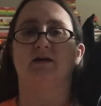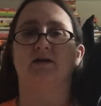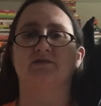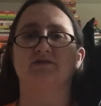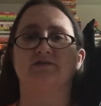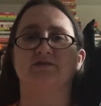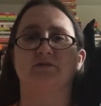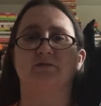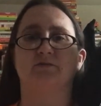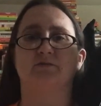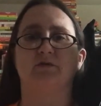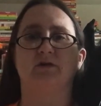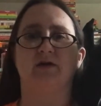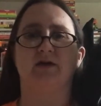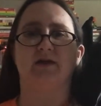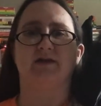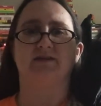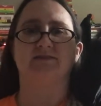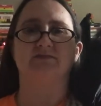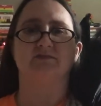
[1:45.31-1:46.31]
So
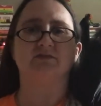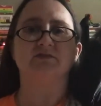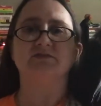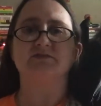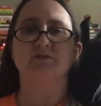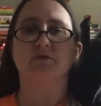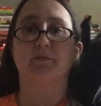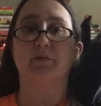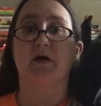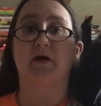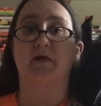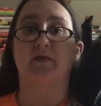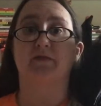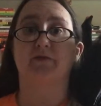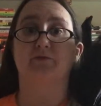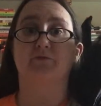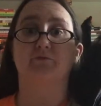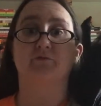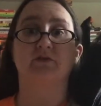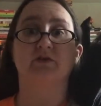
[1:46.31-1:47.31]
it's also about
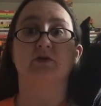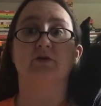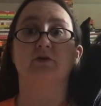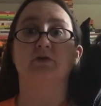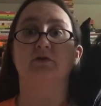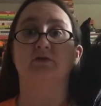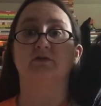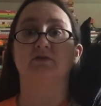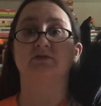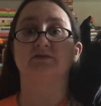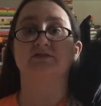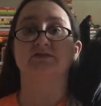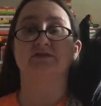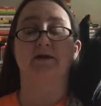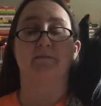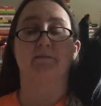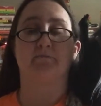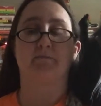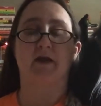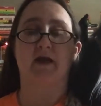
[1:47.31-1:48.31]
three girls,
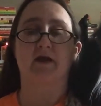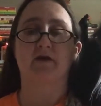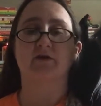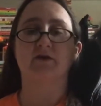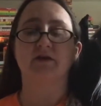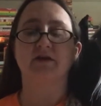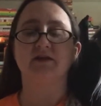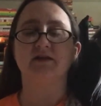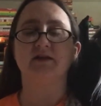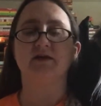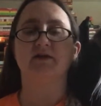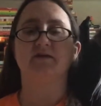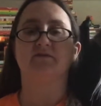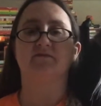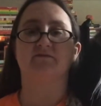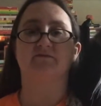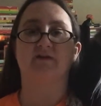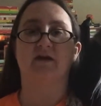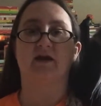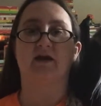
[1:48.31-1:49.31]
Marion,
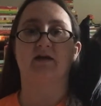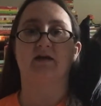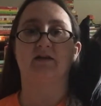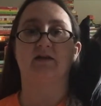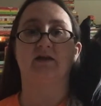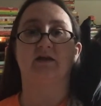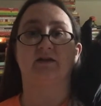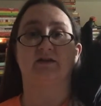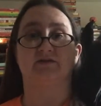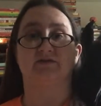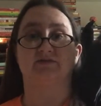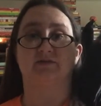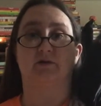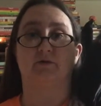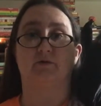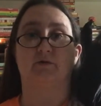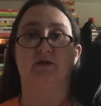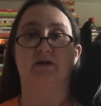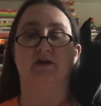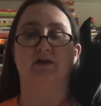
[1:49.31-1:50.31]
Val, and
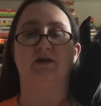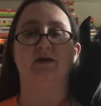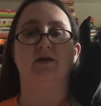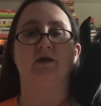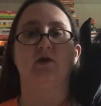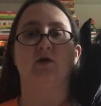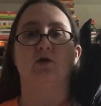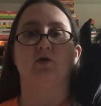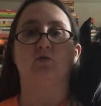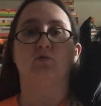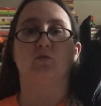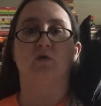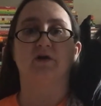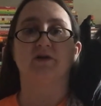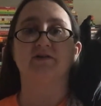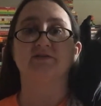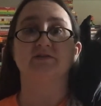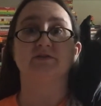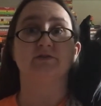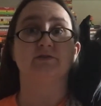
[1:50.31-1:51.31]
Zoe. One
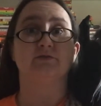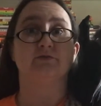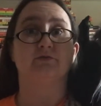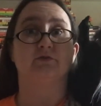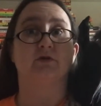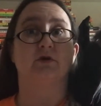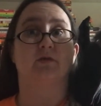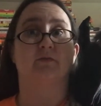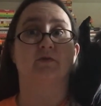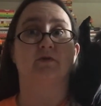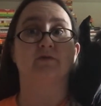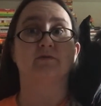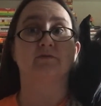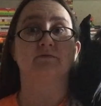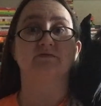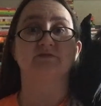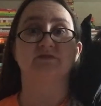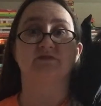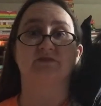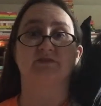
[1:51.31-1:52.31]
is a newcomer
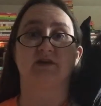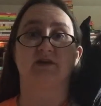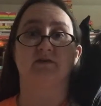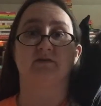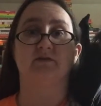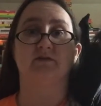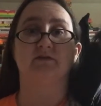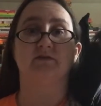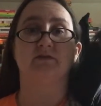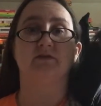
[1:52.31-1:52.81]
to town.